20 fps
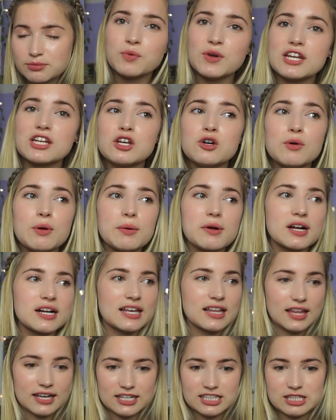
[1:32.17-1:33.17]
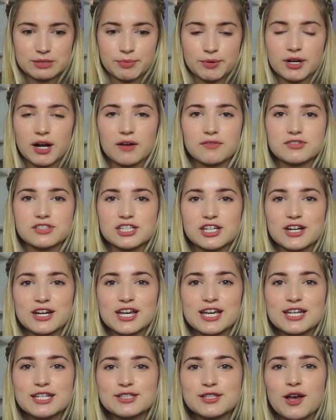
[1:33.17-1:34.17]
We knew we were gonna get like a spin-off
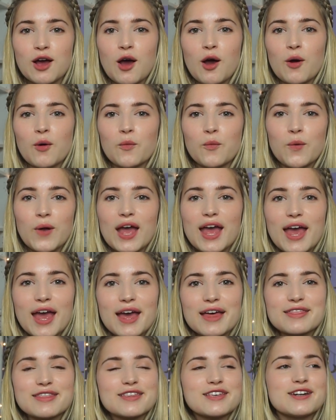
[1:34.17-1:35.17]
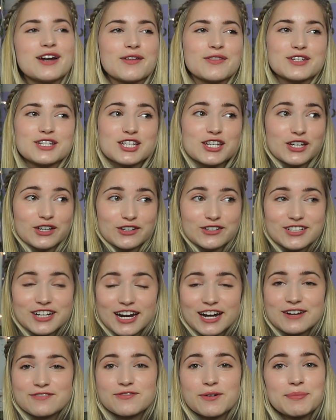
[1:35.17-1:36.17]
series with, you know, the
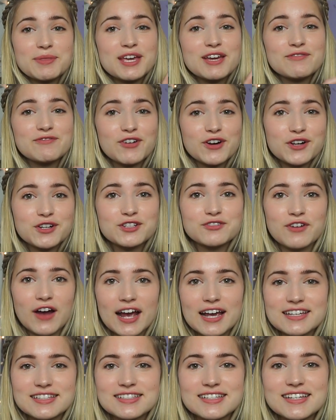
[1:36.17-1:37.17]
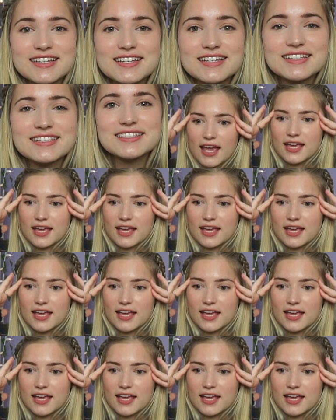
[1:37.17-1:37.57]
children from the Infernal Devices,